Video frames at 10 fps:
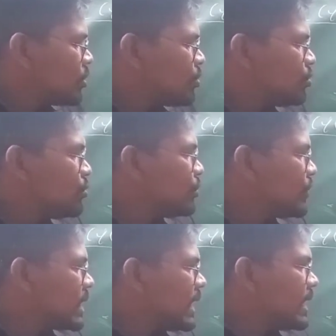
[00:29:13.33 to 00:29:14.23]
two
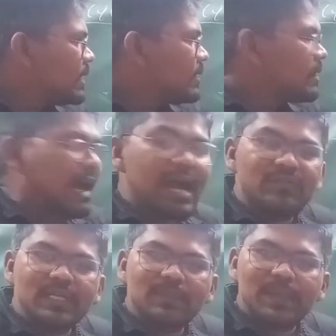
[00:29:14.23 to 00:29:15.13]
nuclei
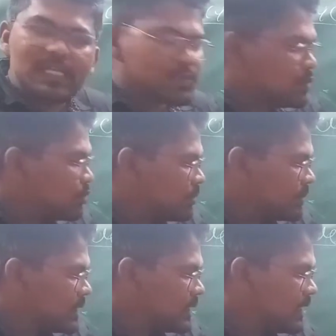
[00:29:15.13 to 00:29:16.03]
after the
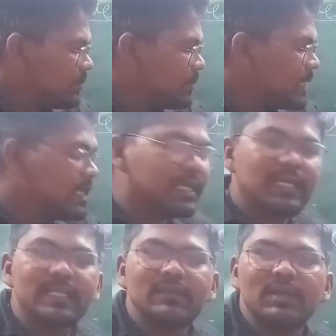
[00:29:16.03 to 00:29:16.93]
plasmogamy,
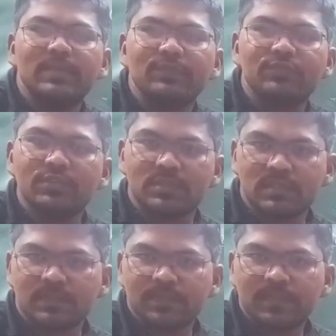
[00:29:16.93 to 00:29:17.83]
immediately they will be fused.